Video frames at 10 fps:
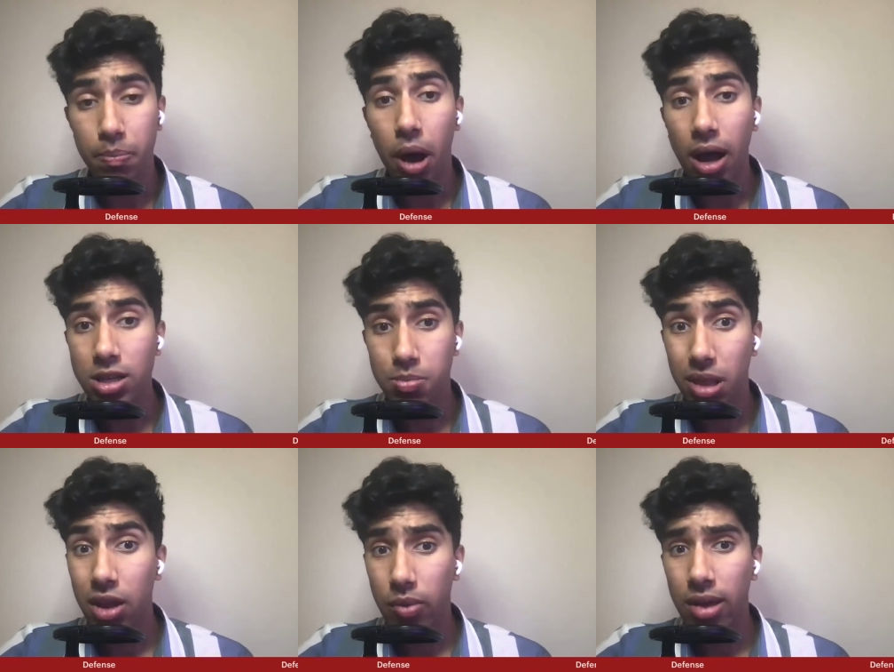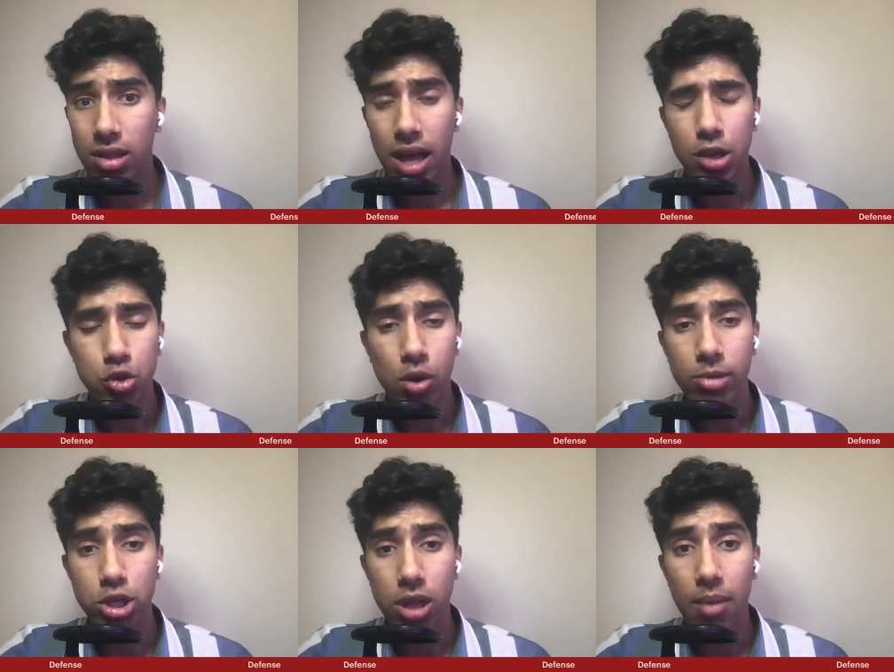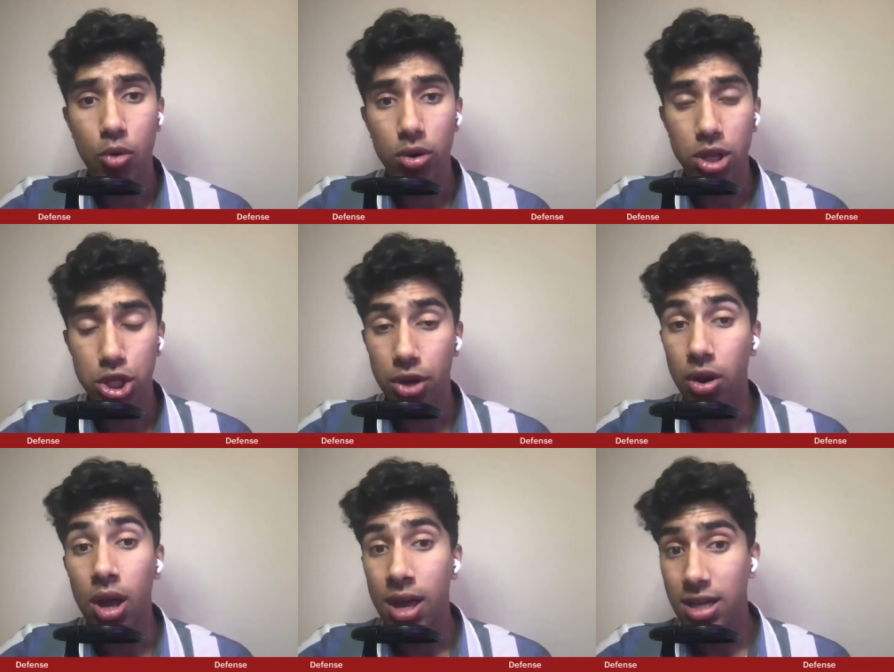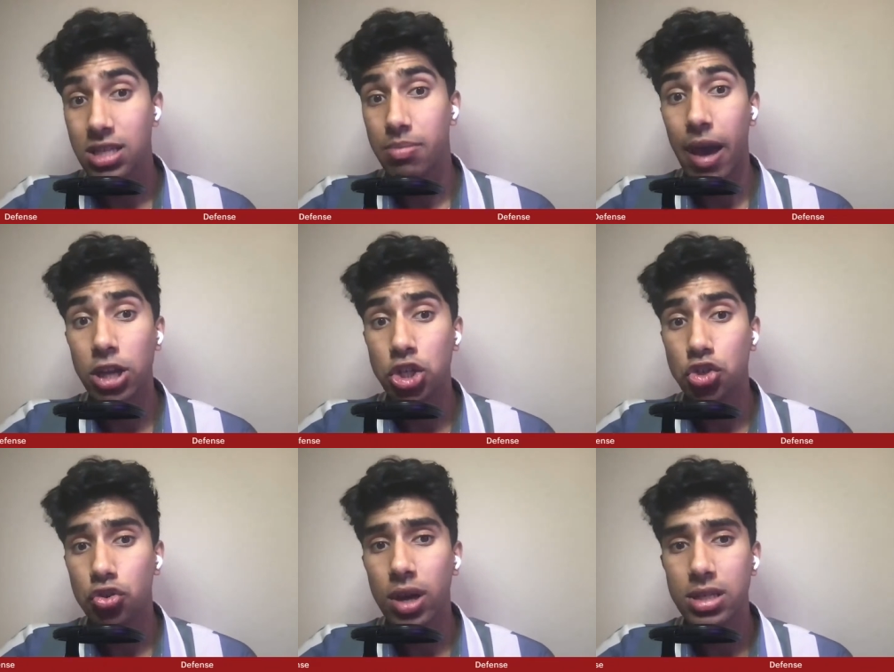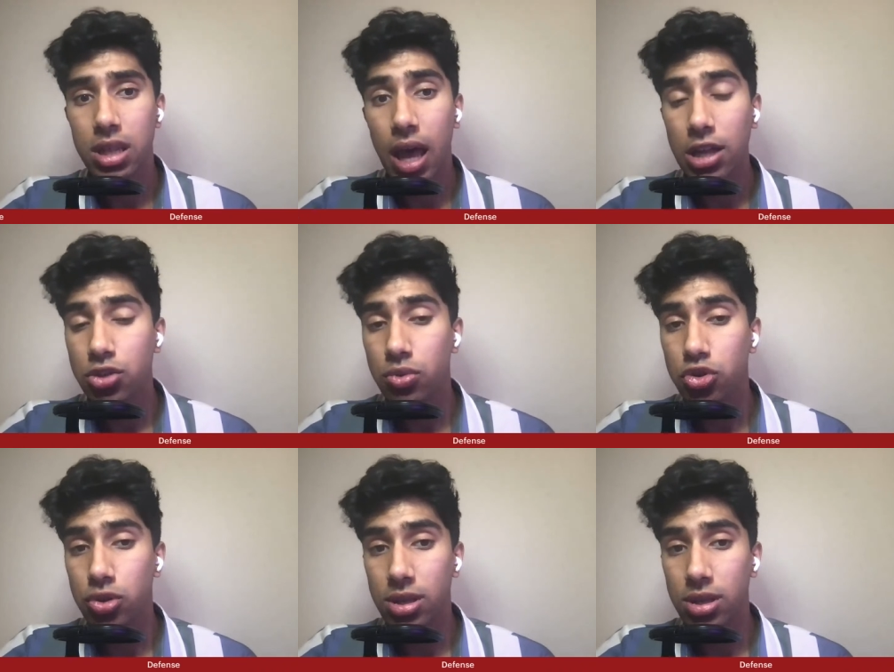box play around the line of scrimmage a lot more this year because the Badgers trust Latu and